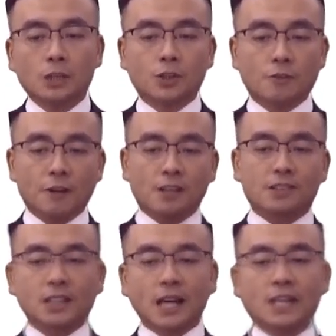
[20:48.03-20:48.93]
So if that's
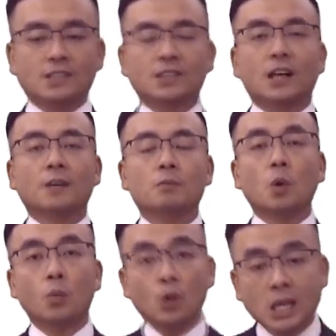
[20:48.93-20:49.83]
the case then,
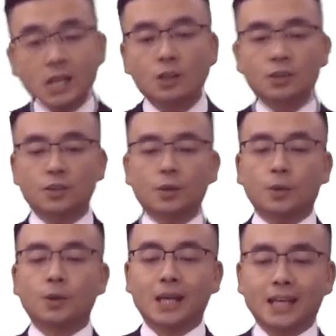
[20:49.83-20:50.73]
what we could
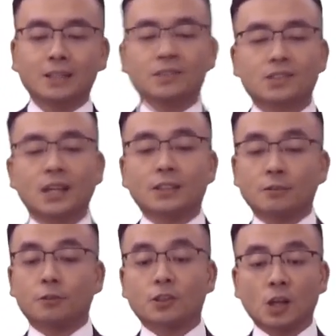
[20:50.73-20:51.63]
do instead,
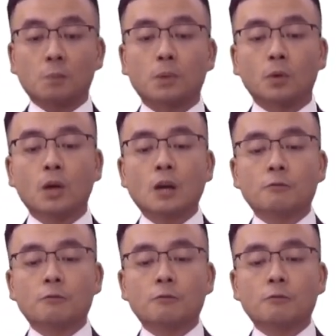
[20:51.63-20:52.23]
for example,